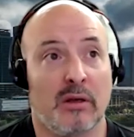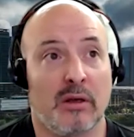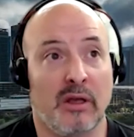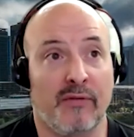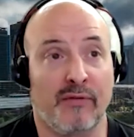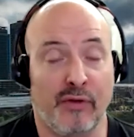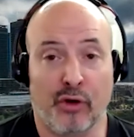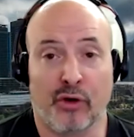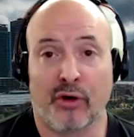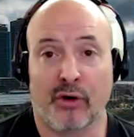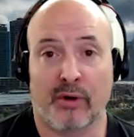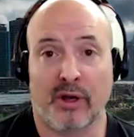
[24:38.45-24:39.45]
If
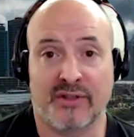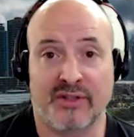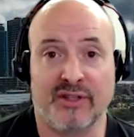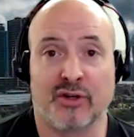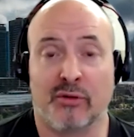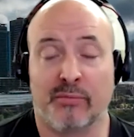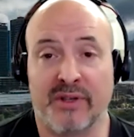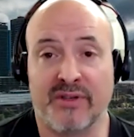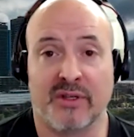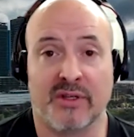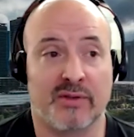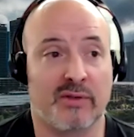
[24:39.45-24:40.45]
you're a seasonal
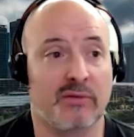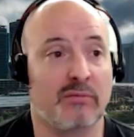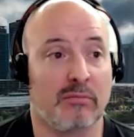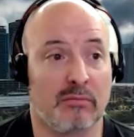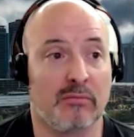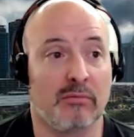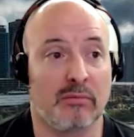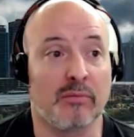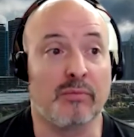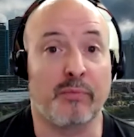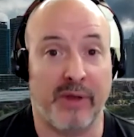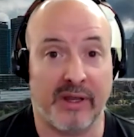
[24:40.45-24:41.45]
business,
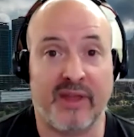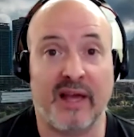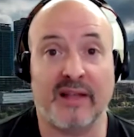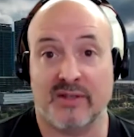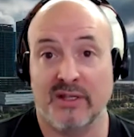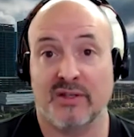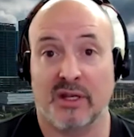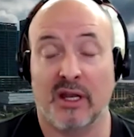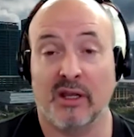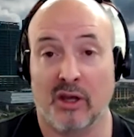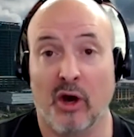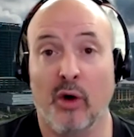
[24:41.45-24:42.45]
pick that season
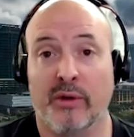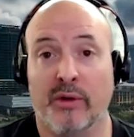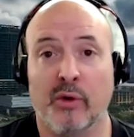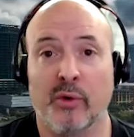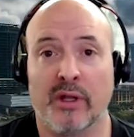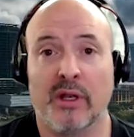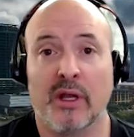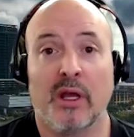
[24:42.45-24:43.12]
and go and do it.